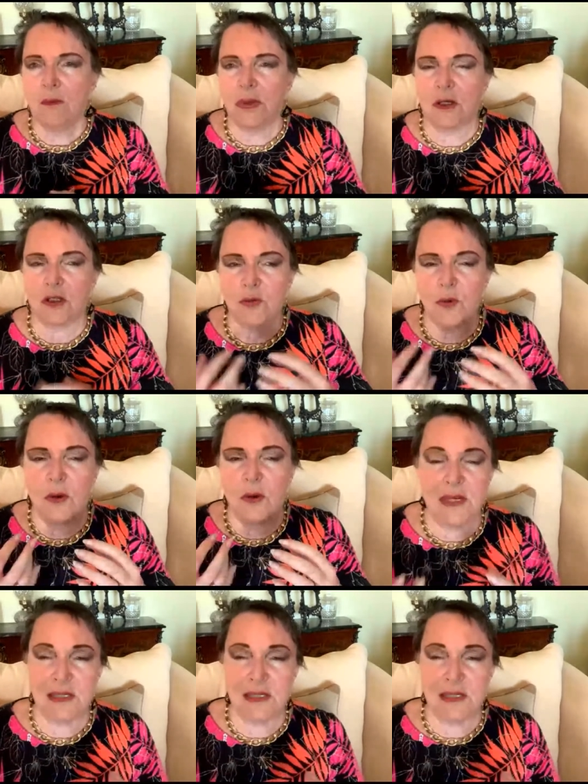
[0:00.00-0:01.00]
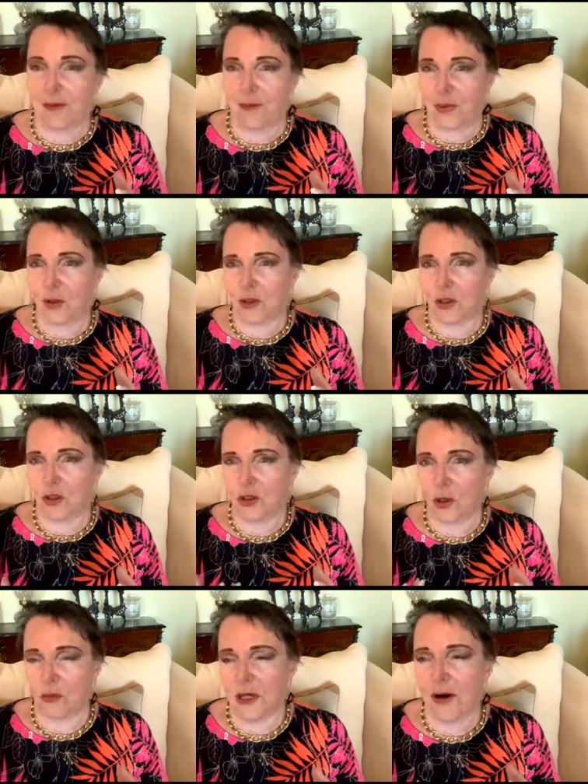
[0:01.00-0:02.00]
because we miss that person
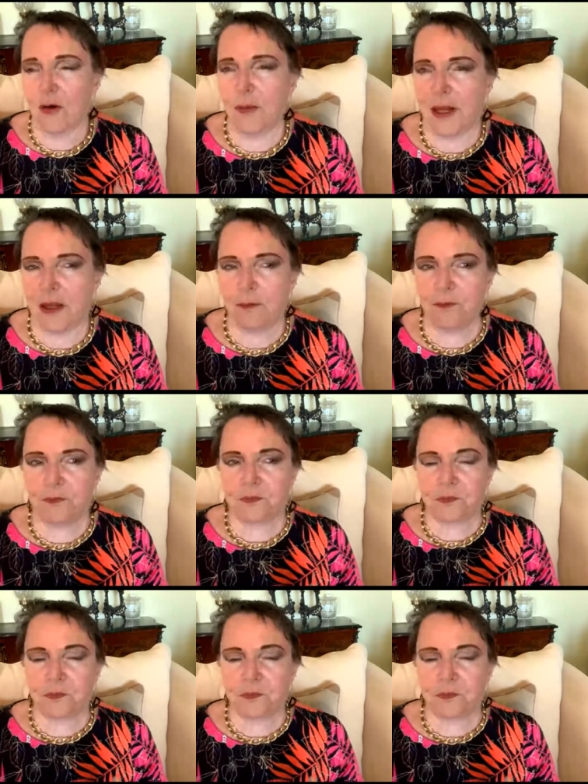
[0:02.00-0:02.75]
so terribly.